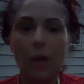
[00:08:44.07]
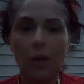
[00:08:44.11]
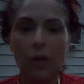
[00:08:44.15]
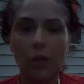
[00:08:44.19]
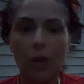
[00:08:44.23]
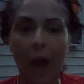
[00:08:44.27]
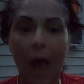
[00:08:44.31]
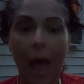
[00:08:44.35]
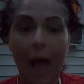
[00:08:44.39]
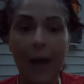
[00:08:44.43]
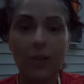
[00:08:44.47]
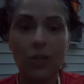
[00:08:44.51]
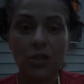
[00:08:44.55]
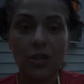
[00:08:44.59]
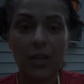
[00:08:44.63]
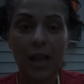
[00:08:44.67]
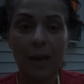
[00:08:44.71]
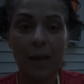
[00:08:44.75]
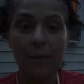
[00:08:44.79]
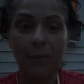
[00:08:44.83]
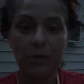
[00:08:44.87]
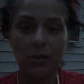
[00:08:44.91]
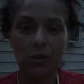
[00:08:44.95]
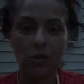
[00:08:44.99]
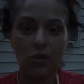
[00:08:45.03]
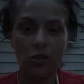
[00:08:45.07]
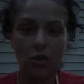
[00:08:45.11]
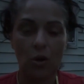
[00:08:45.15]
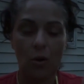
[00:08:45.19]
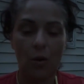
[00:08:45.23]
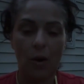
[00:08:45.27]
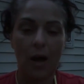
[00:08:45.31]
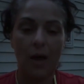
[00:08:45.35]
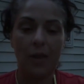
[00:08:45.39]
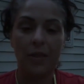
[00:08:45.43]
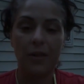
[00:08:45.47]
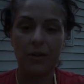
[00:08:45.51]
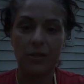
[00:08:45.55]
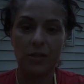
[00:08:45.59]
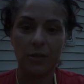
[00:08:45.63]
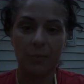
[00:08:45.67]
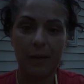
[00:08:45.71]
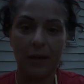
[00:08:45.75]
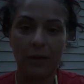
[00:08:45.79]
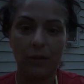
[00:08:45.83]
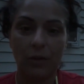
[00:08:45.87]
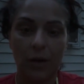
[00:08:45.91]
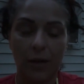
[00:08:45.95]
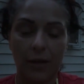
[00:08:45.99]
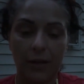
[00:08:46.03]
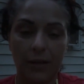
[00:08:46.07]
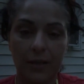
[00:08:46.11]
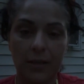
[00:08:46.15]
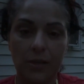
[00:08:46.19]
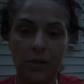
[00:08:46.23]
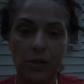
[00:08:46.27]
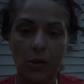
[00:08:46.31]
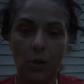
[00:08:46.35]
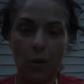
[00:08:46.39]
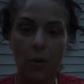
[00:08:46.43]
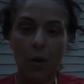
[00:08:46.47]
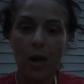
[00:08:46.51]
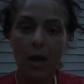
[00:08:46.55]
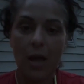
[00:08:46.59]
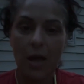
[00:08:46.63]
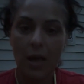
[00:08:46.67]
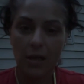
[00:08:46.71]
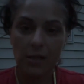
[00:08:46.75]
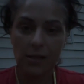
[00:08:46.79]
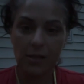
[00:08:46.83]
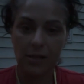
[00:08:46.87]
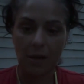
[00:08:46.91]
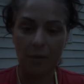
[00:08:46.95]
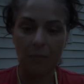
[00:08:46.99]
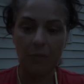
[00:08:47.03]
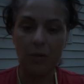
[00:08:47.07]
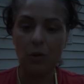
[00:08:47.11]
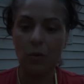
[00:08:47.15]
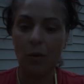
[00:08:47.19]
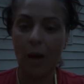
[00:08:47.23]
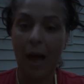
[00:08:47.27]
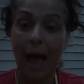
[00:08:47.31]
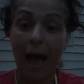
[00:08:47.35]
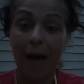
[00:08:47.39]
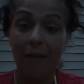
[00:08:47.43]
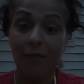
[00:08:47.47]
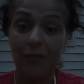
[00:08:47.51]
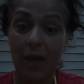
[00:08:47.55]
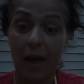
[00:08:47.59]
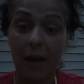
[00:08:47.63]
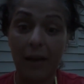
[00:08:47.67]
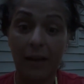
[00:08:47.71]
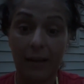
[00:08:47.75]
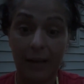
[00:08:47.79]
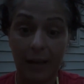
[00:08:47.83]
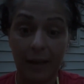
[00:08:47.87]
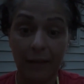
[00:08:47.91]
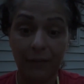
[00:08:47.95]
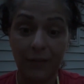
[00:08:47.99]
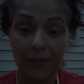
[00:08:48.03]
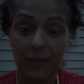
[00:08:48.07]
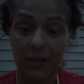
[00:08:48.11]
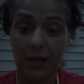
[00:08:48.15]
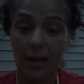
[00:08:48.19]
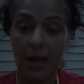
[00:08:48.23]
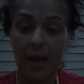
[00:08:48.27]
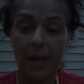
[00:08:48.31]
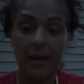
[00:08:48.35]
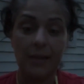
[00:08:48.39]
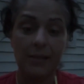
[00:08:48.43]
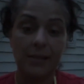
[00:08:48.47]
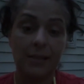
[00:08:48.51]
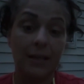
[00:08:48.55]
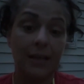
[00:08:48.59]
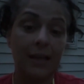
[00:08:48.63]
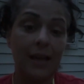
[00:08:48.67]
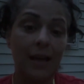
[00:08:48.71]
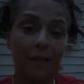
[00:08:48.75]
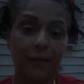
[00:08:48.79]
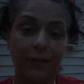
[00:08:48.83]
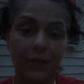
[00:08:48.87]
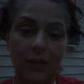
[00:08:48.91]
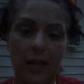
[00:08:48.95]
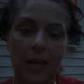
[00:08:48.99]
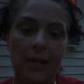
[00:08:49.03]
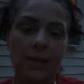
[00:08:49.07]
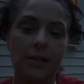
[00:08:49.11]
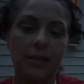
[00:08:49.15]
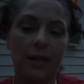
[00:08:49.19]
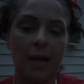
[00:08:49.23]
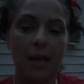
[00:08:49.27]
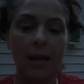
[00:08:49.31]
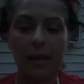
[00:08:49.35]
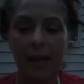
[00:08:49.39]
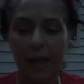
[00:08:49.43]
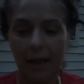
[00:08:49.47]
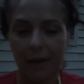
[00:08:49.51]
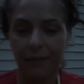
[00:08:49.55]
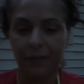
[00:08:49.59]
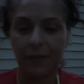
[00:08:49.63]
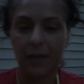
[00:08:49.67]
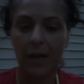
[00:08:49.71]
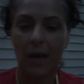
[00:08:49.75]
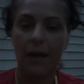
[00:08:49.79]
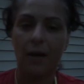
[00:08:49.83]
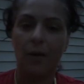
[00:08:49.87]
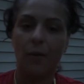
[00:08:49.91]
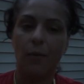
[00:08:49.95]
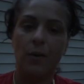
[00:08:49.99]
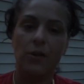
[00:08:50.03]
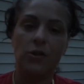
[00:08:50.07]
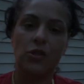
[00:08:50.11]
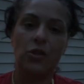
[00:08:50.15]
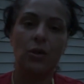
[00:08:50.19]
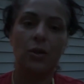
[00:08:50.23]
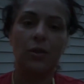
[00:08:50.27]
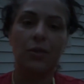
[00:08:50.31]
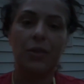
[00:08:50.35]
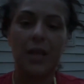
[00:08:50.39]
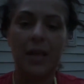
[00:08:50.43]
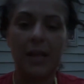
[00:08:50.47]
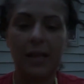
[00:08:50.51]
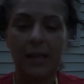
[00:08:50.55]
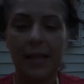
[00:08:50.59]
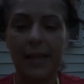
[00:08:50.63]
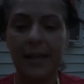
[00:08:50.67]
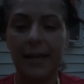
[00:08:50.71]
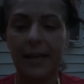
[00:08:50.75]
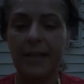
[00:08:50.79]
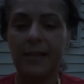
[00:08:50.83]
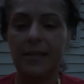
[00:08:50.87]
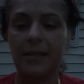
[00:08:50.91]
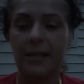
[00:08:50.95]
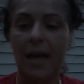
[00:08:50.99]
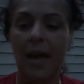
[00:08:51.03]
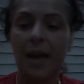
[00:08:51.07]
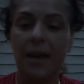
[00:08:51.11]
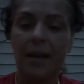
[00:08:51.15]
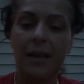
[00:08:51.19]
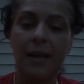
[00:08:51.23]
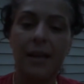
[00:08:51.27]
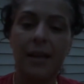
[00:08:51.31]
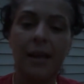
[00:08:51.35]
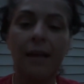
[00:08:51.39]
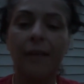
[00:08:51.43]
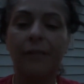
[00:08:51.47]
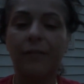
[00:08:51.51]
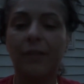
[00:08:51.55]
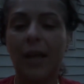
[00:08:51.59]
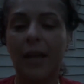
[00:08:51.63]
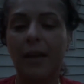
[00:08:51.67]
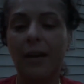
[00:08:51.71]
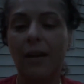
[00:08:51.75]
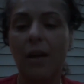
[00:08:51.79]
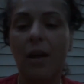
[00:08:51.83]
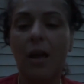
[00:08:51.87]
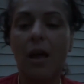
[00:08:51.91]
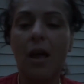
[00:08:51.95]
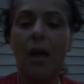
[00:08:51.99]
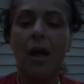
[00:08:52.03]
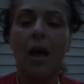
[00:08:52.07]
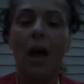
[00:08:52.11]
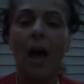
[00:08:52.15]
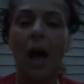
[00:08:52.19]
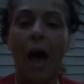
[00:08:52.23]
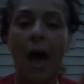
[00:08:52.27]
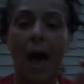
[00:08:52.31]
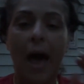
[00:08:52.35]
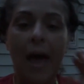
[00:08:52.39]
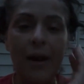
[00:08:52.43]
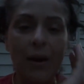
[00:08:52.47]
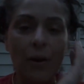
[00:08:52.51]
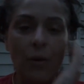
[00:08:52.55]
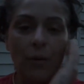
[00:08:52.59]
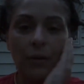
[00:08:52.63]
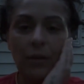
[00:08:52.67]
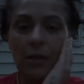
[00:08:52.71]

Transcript: You're actually able to show others about darkness. So some of you have that gift, and it's a gift. It's a gift. I don't want you to think like it's not a gift. I don't,